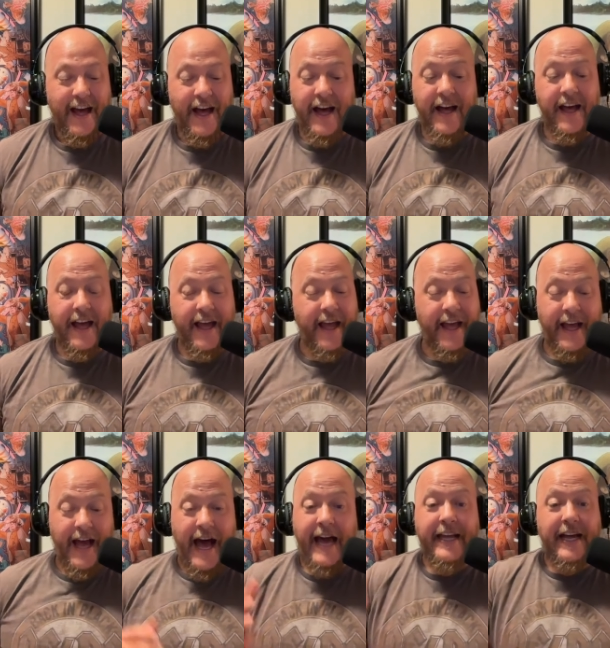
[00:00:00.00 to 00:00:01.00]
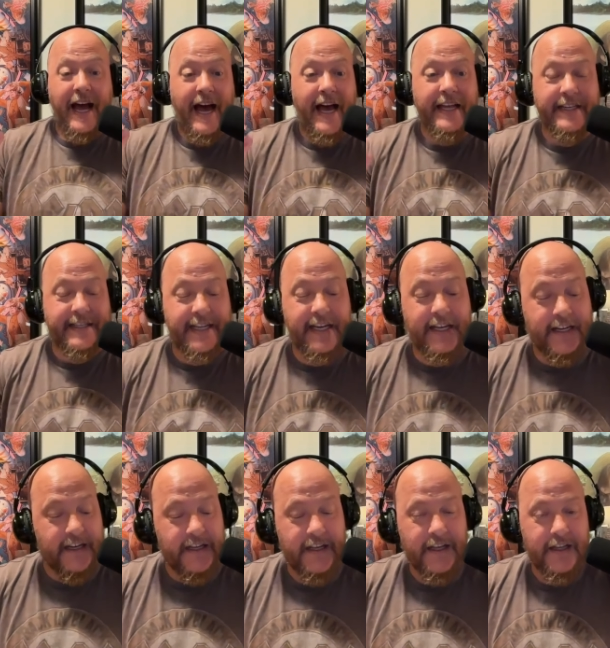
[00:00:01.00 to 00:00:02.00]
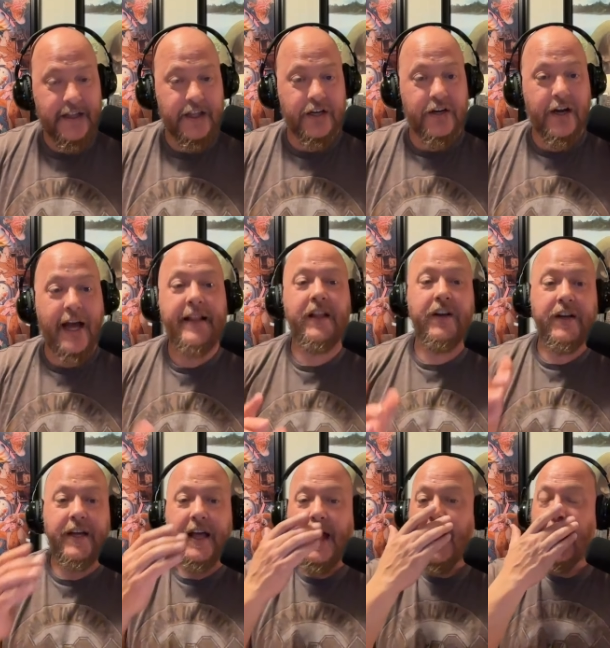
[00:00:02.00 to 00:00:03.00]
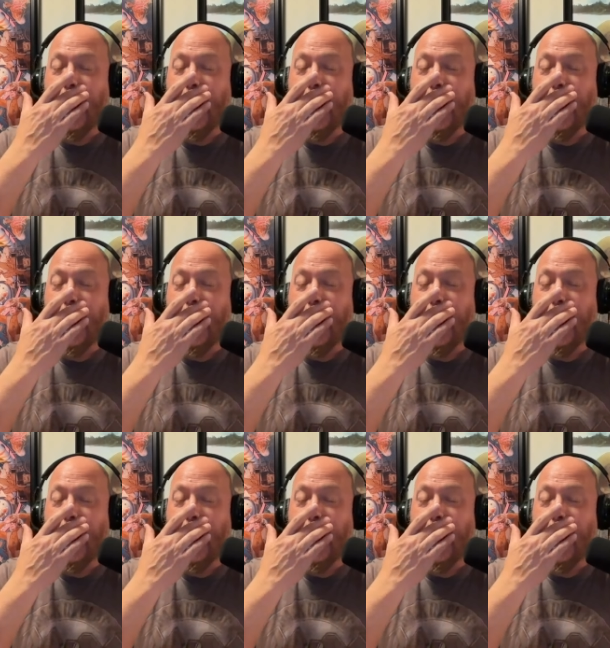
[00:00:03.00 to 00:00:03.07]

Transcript: Uh, I I did learn. I oh. learned it.